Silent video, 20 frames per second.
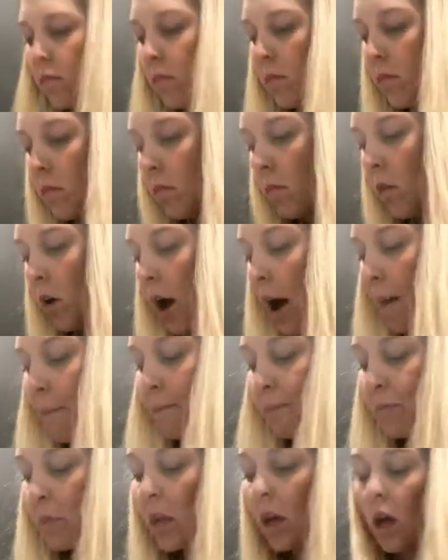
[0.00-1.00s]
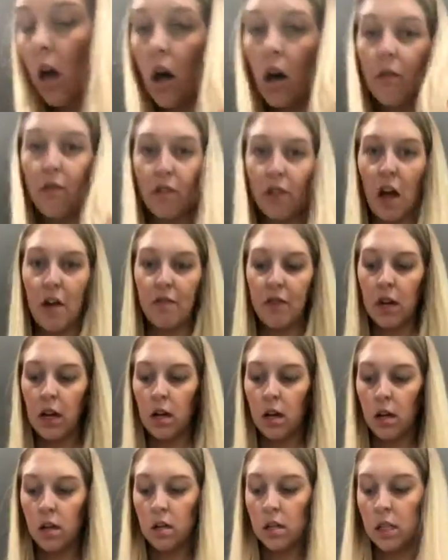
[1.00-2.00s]
Okay,
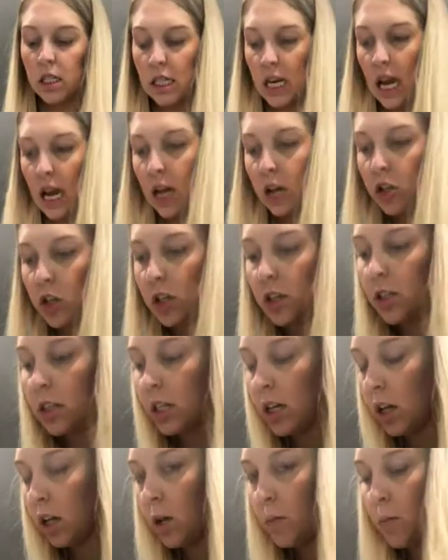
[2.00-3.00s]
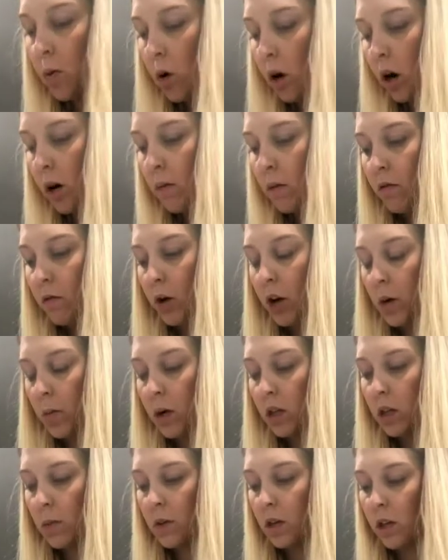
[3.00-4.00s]
fluffing stage is still important before you
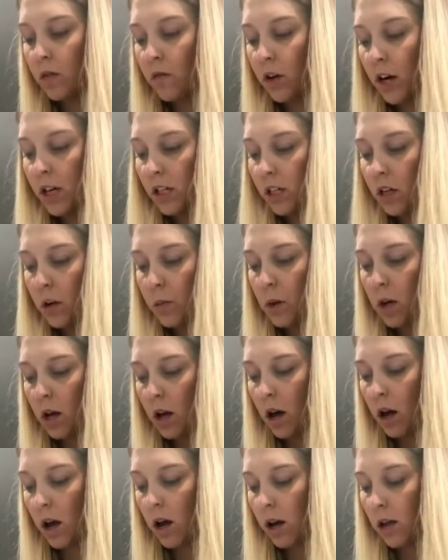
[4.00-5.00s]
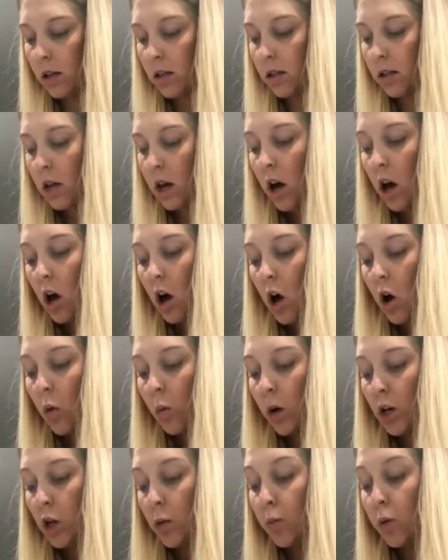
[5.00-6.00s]
put them in the freezer because
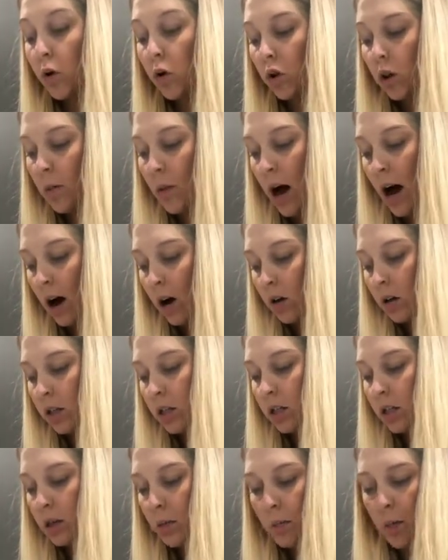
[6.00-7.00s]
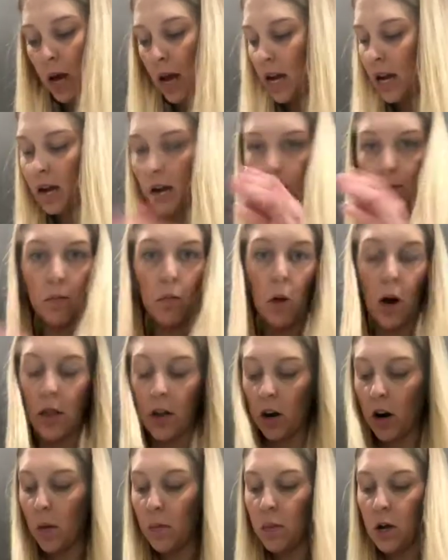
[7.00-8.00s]
when you pull them out to bake,
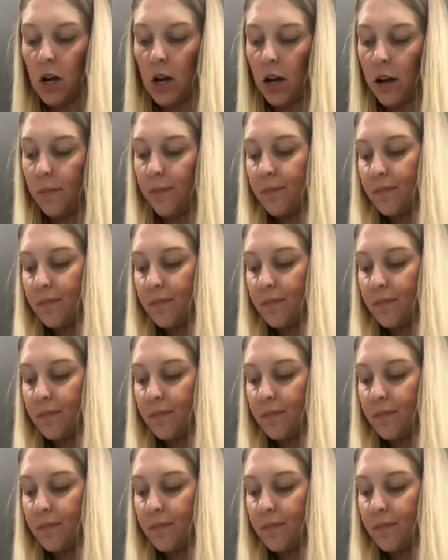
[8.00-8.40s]
whether it be